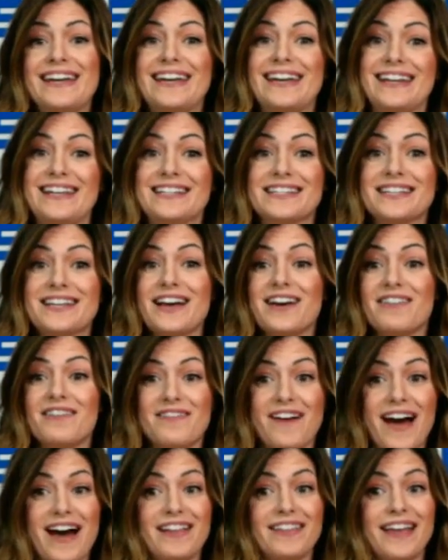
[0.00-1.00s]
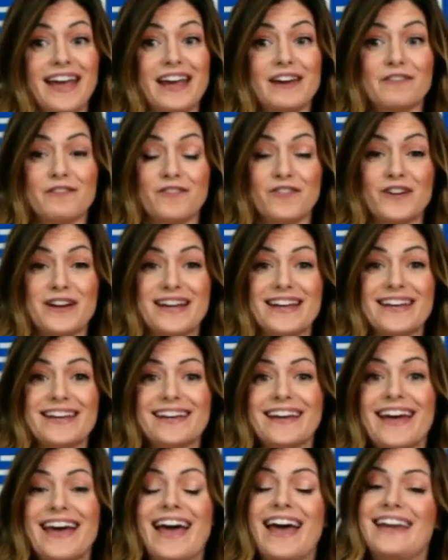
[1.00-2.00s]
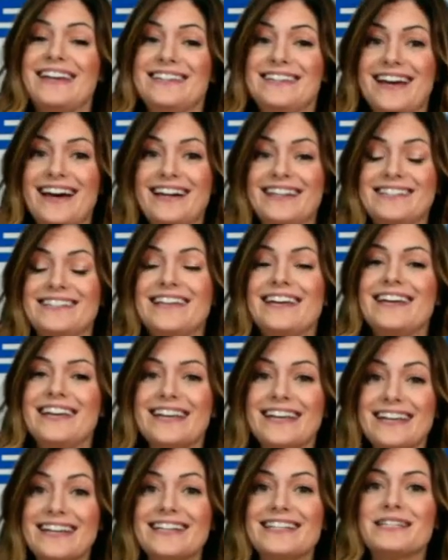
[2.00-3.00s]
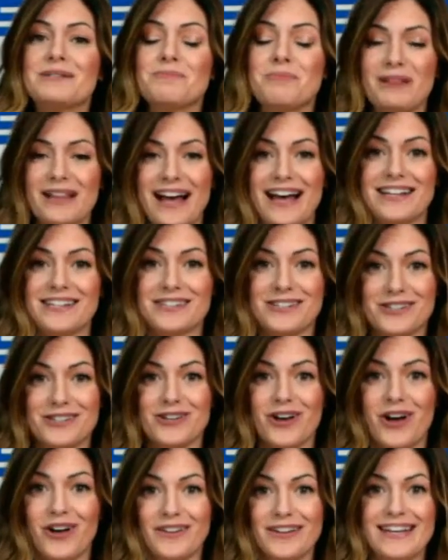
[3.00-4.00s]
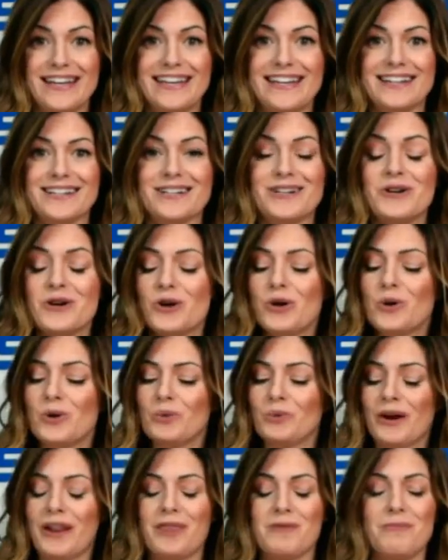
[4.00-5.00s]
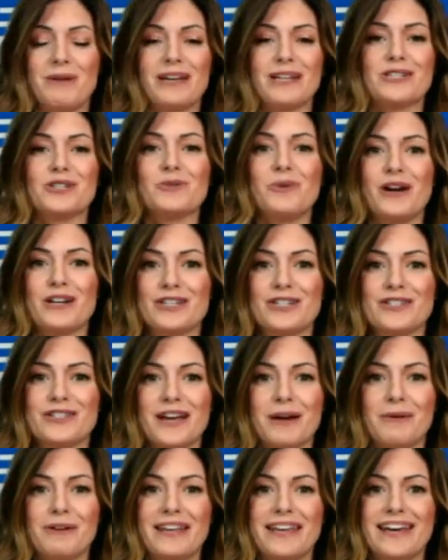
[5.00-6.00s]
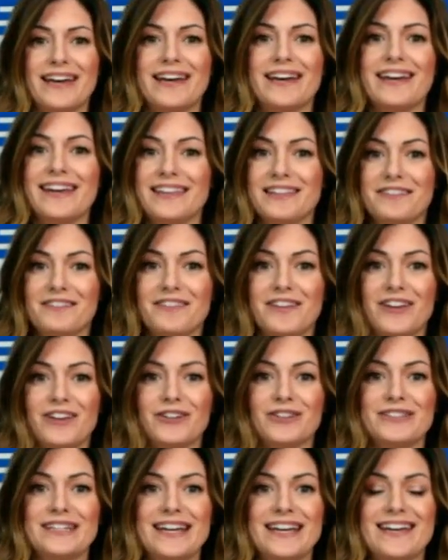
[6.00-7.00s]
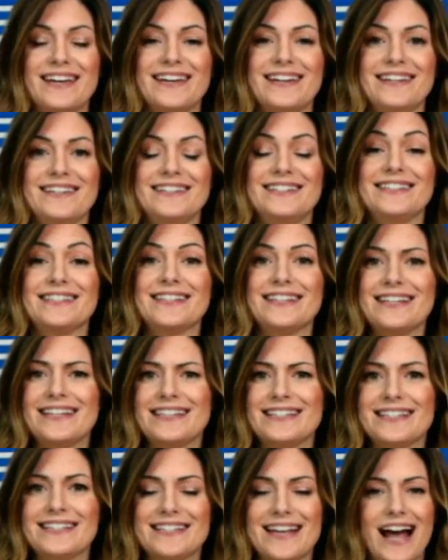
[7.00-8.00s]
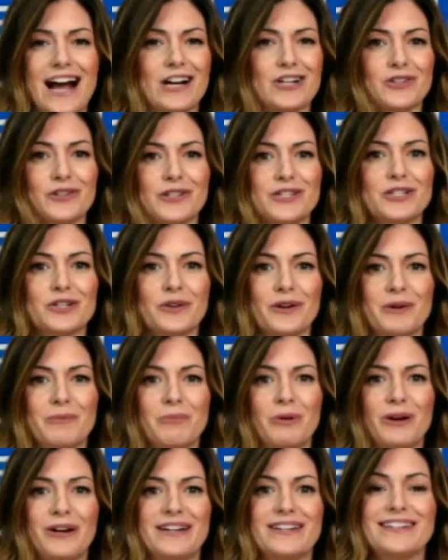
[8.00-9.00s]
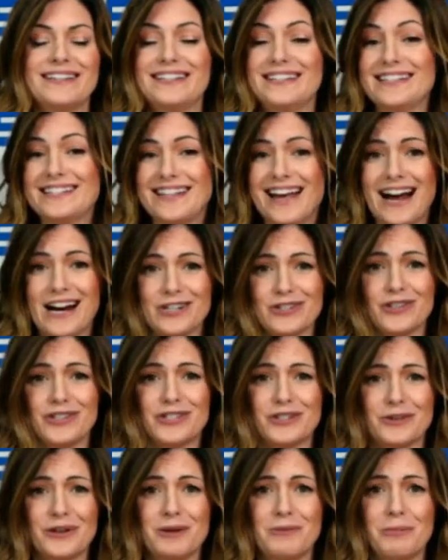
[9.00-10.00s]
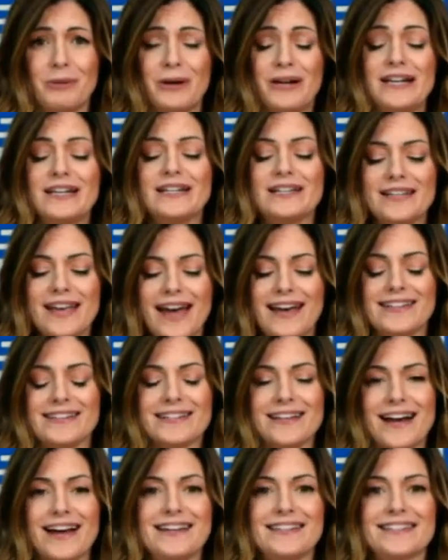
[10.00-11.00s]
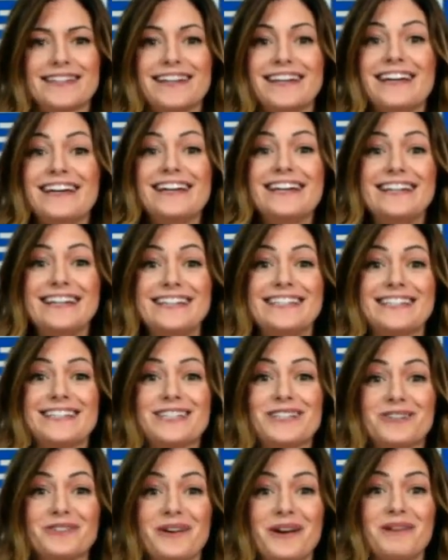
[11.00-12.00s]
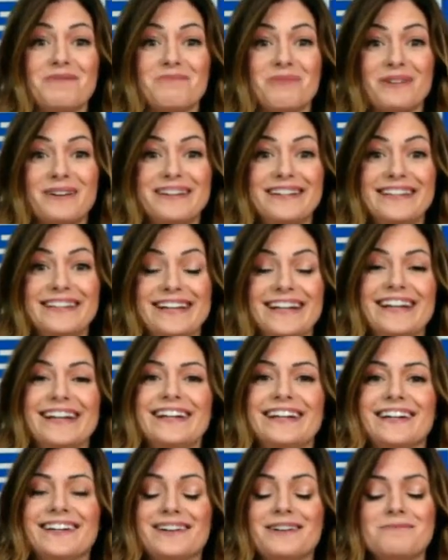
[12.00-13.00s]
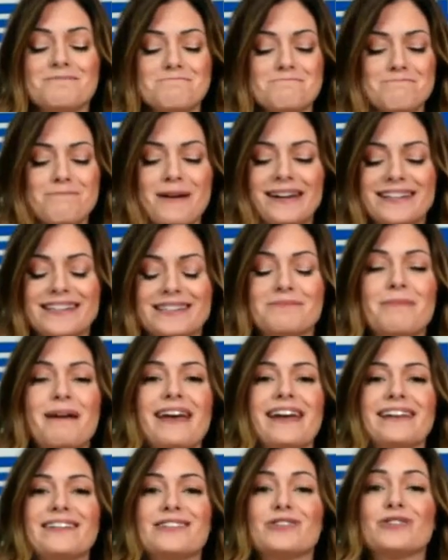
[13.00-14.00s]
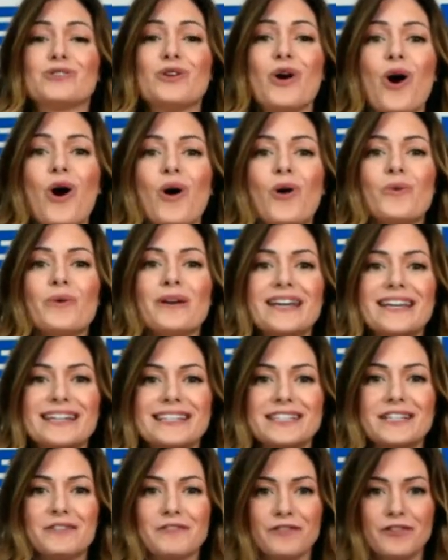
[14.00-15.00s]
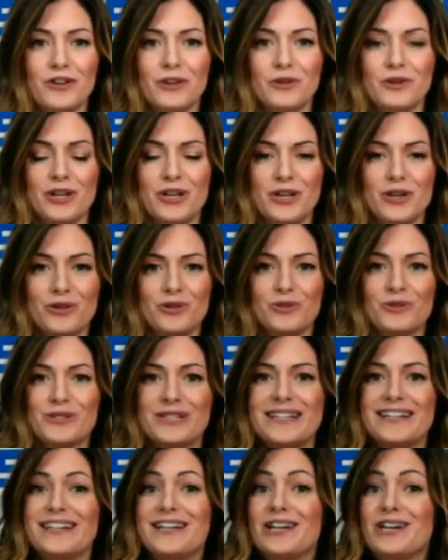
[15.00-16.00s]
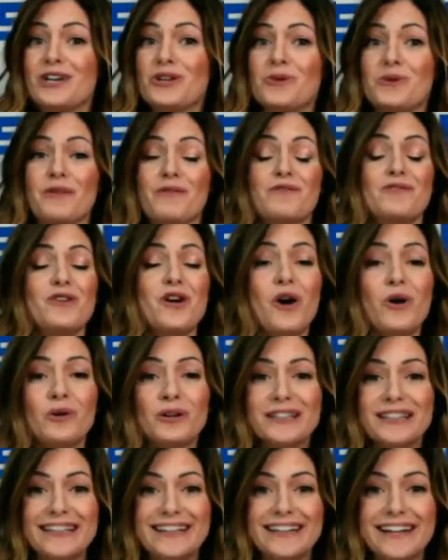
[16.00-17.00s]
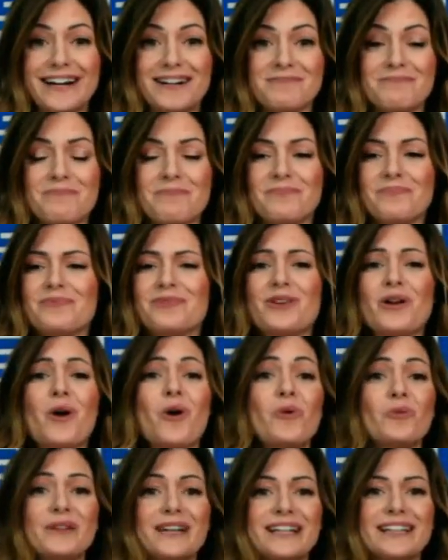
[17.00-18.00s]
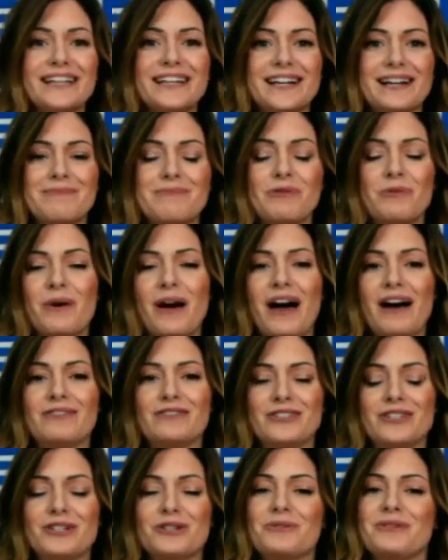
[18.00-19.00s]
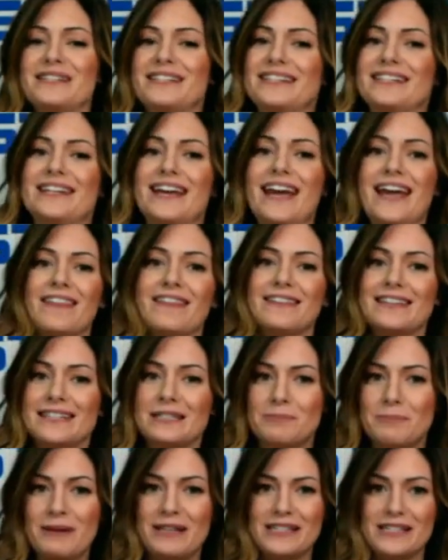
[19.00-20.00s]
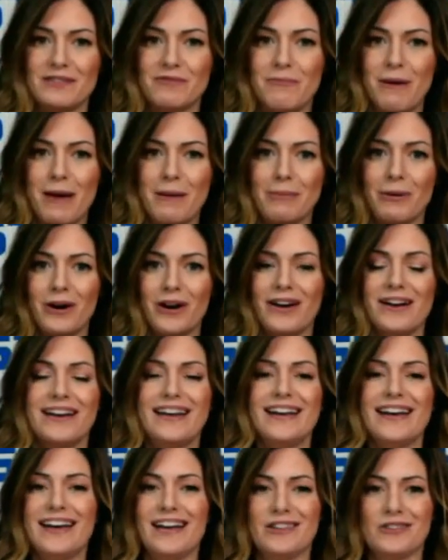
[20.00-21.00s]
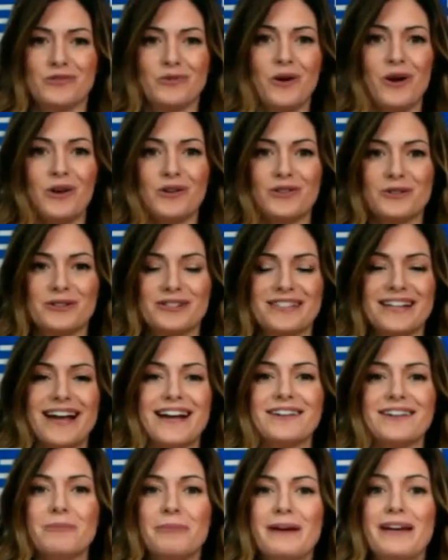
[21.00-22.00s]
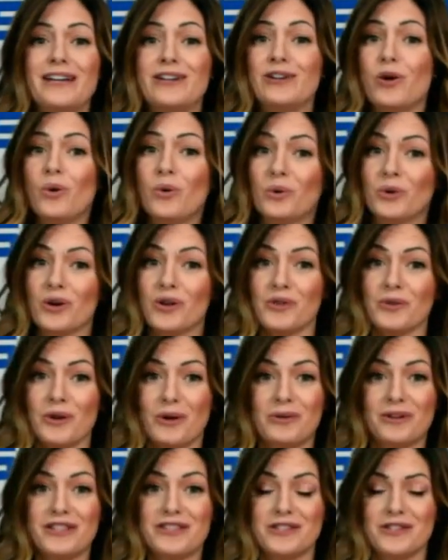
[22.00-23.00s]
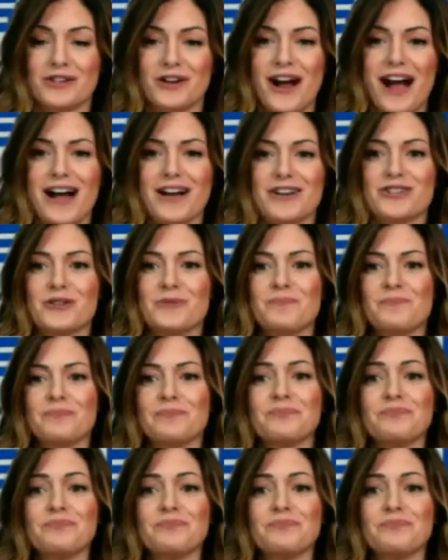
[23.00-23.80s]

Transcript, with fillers: It is phthalate-free, and yes, it is Plastisol ink. One of the biggest questions I would get in the field is, is this actually screen print? Is this actually screen print? Yes, guys, it's screen printed ink, but it's made so easy for you to use. You have no cleanup. The only cleanup you have to do is to take this piece of paper and throw it in the recycle bin or throw it in the trash.